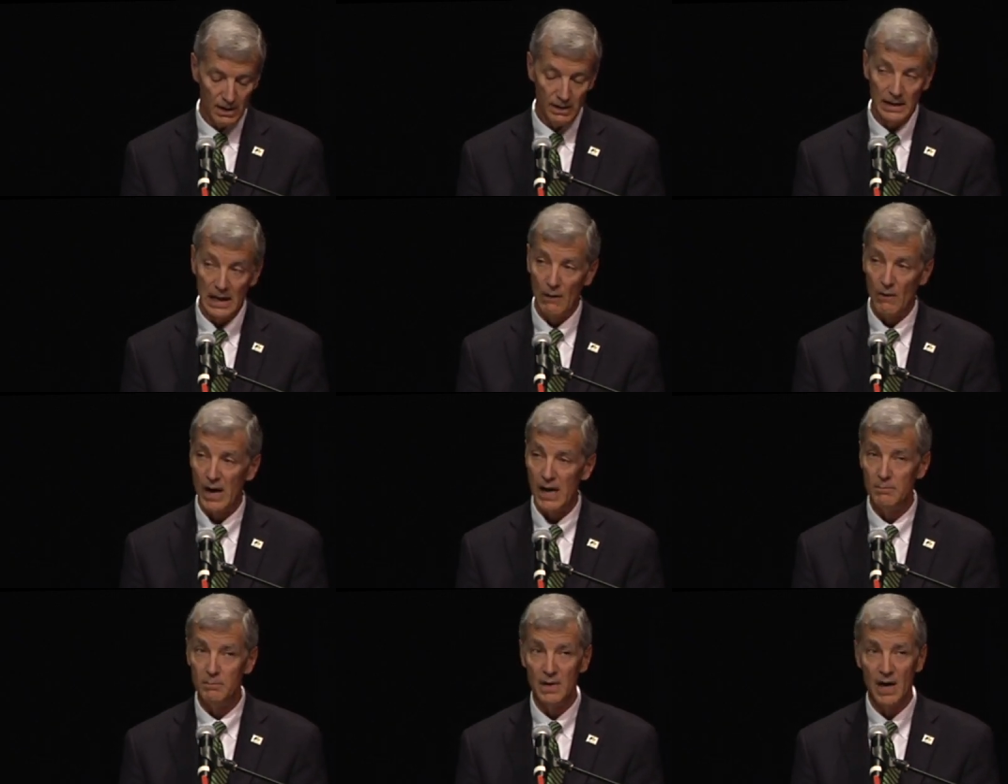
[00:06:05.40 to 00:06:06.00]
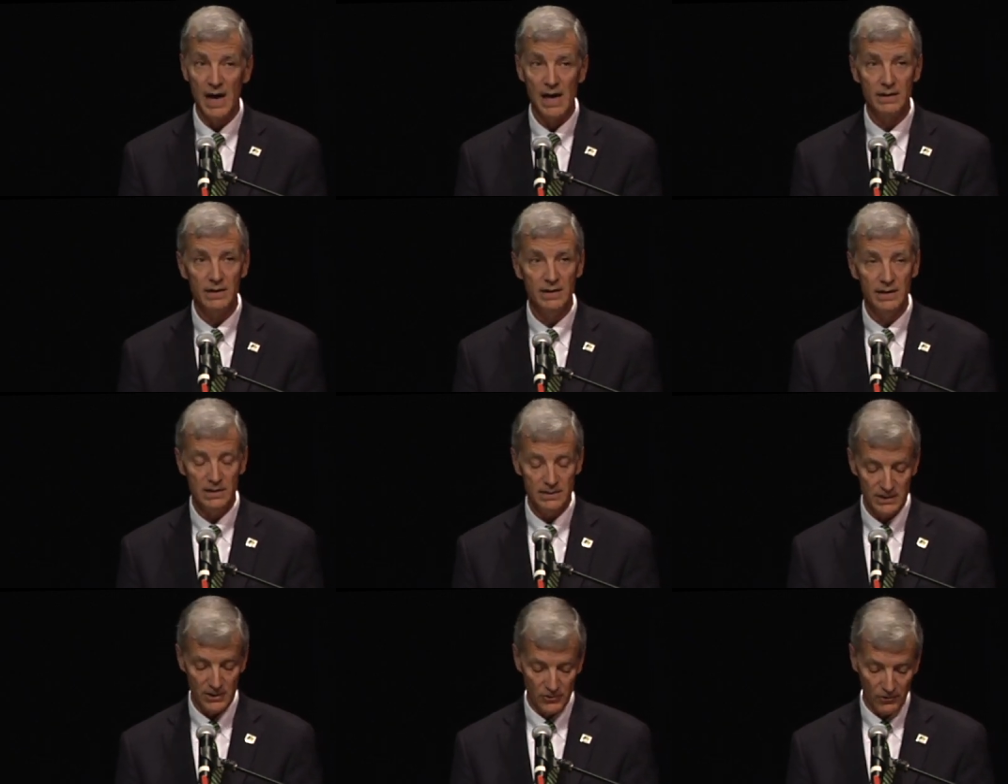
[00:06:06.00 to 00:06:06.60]
Now, I'm not an
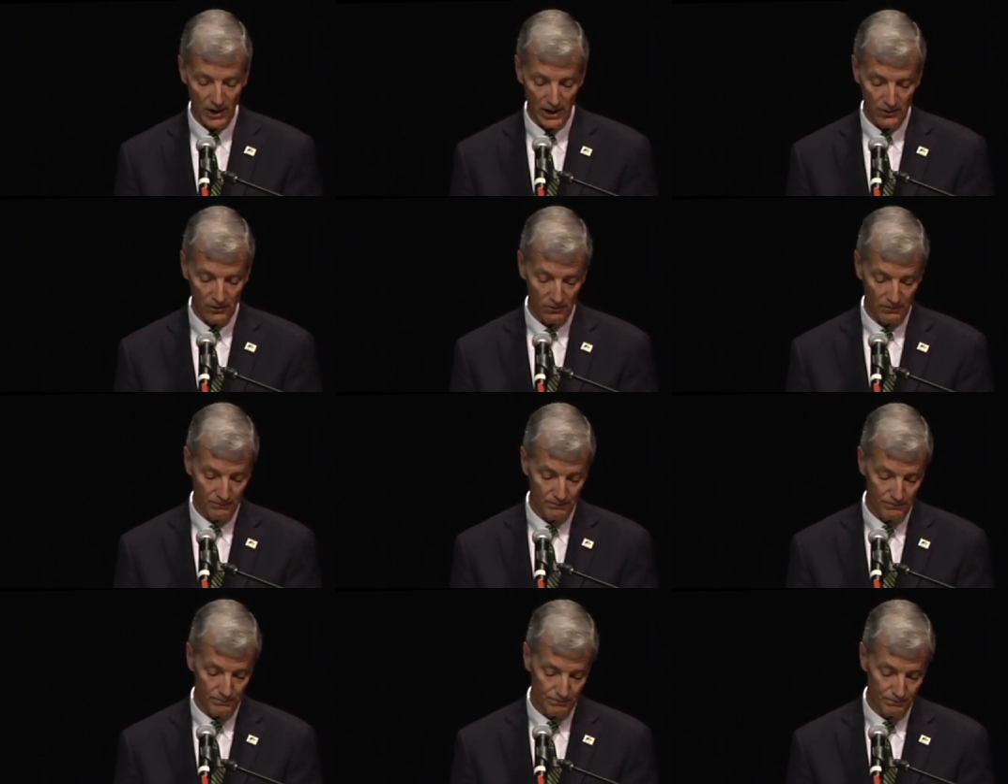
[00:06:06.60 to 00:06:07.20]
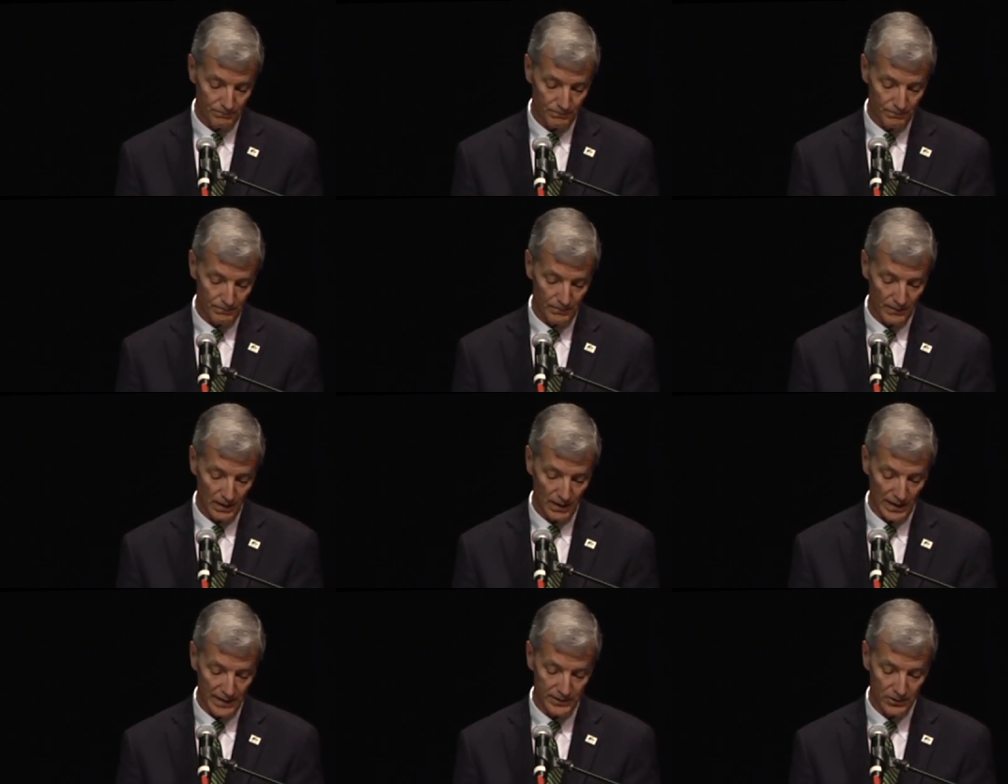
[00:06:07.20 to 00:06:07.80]
easy grader.
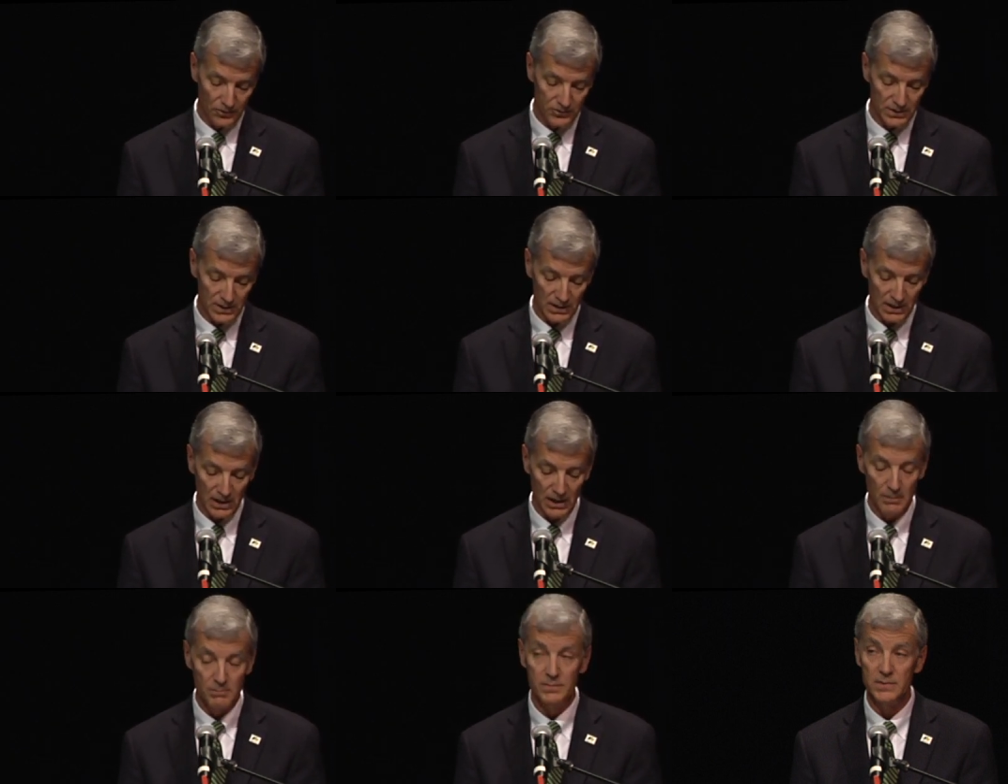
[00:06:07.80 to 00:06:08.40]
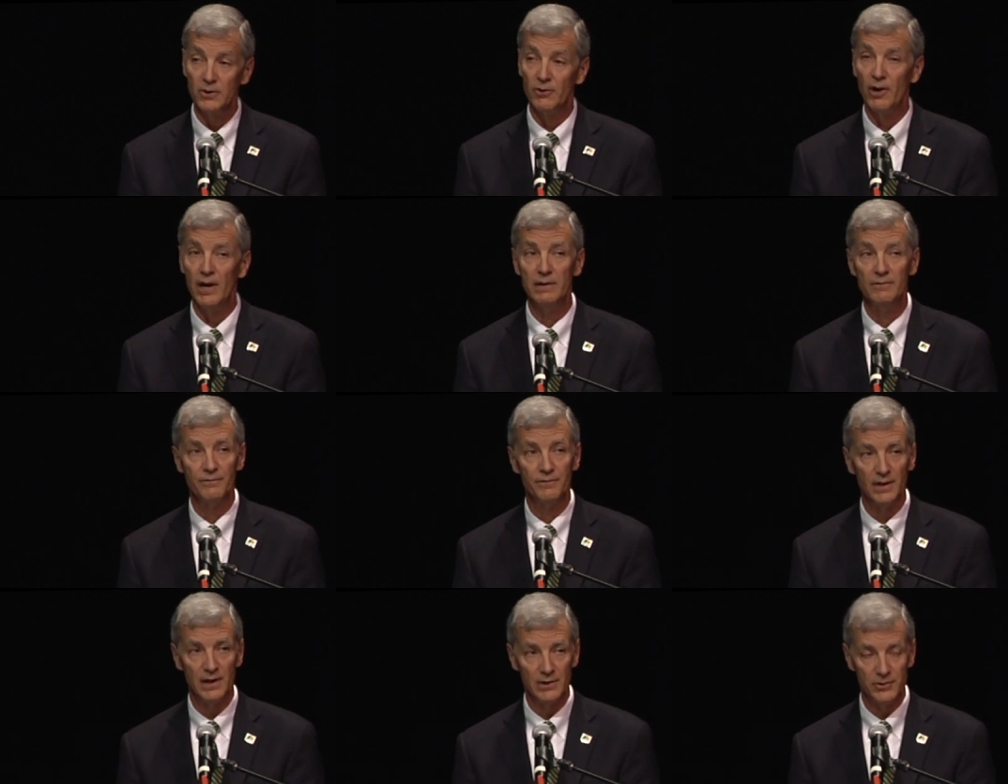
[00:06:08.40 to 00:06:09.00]
I don't succumb to grade
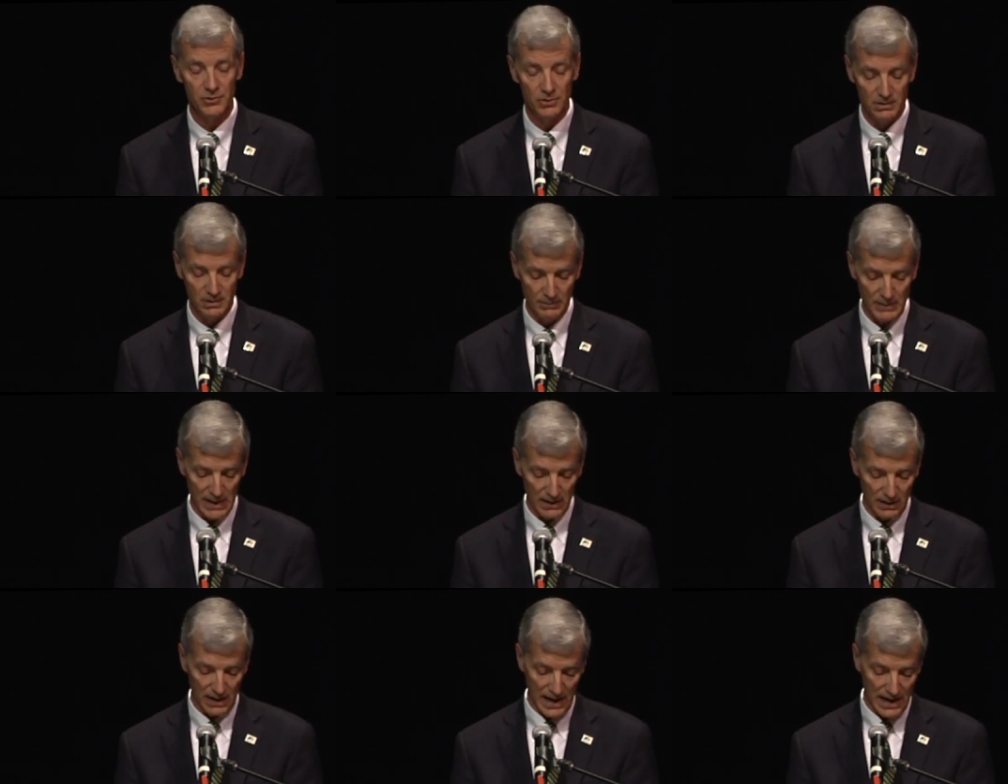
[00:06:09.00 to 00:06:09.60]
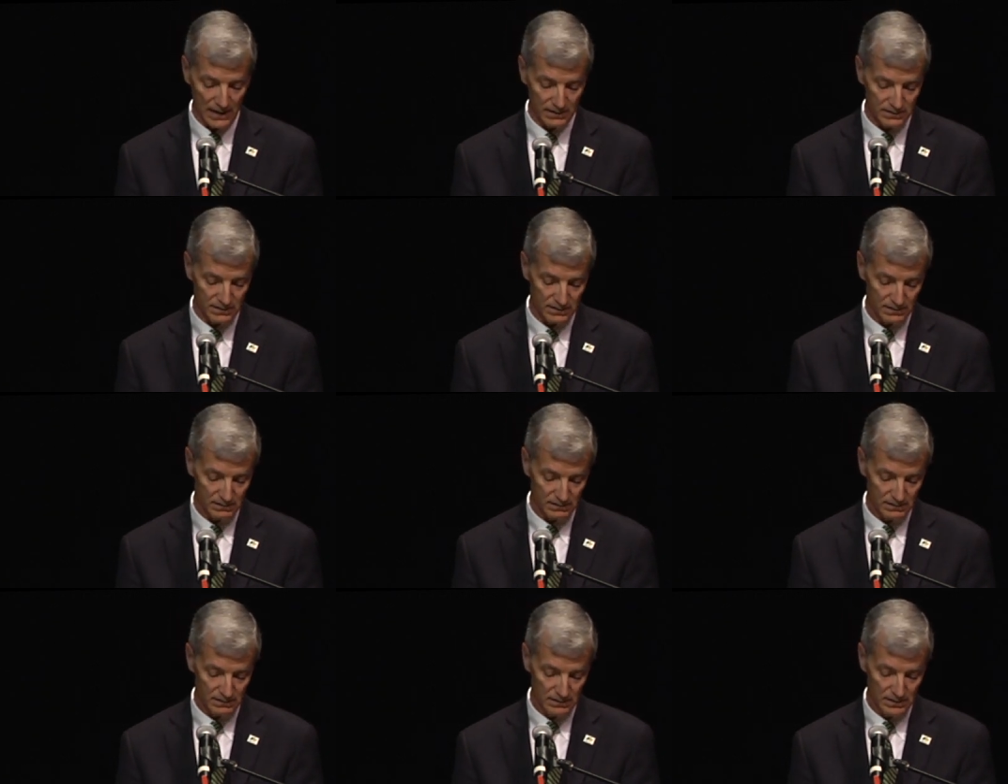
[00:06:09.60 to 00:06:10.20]
inflation in my
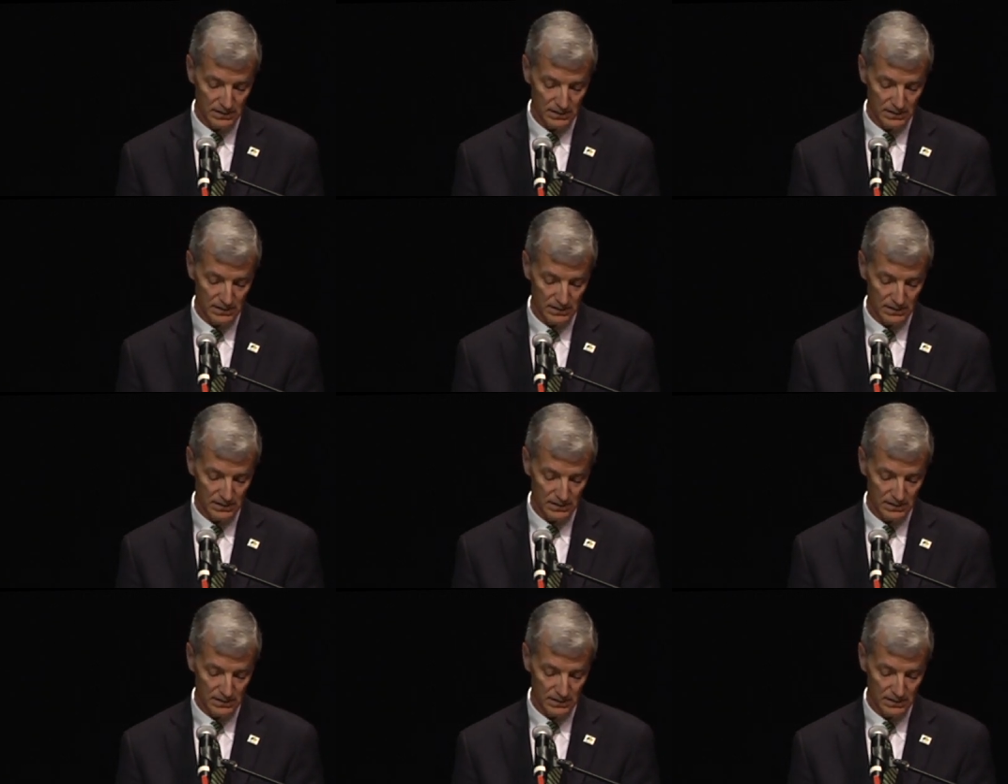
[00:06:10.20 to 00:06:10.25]
class.